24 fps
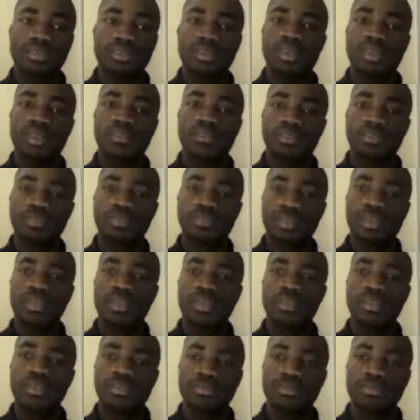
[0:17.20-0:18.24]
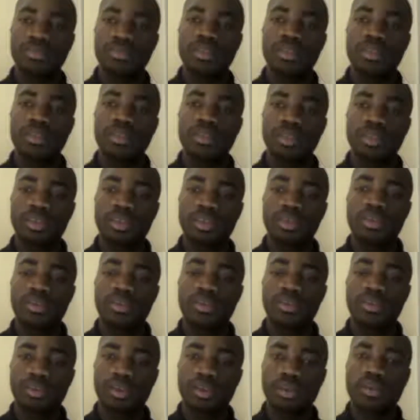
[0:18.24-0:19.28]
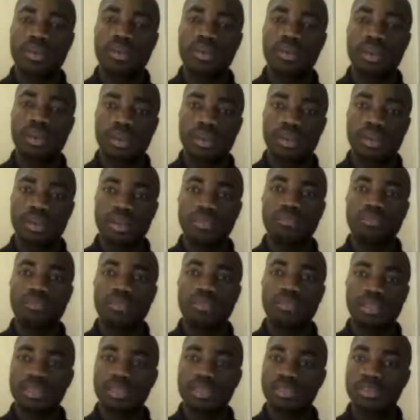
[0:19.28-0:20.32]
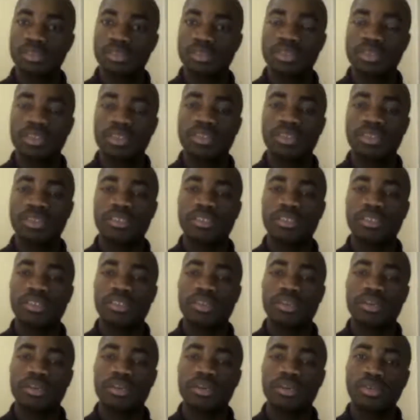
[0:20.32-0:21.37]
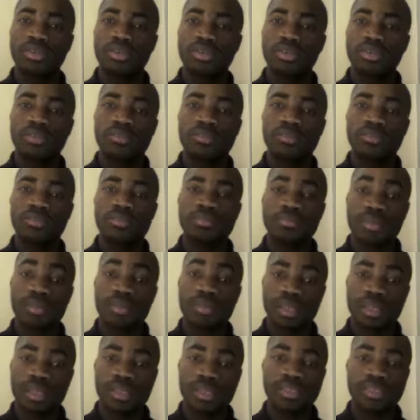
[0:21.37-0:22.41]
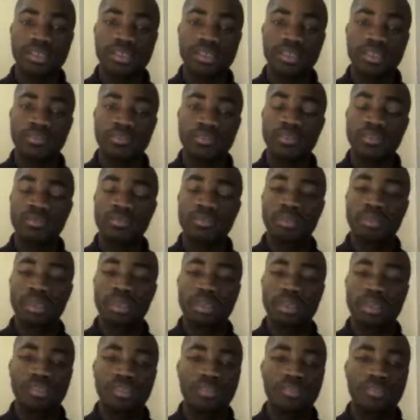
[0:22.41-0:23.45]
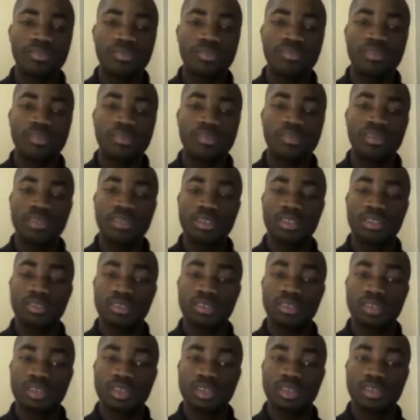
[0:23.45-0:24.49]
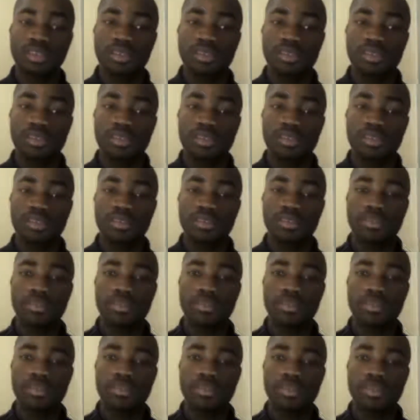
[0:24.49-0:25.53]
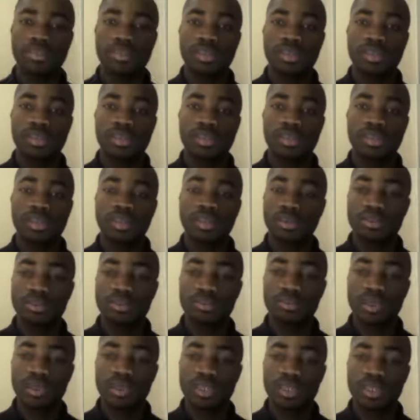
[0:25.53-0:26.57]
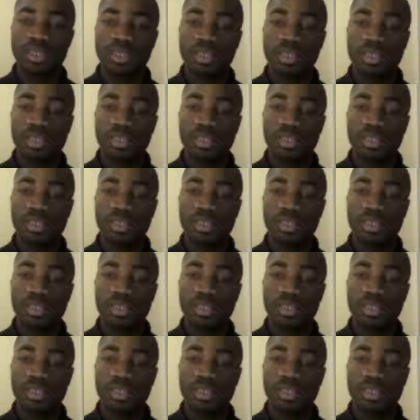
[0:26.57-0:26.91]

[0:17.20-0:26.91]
Africa and Ghana, in this context, lose millions and if not billions of US dollars. A lot of money,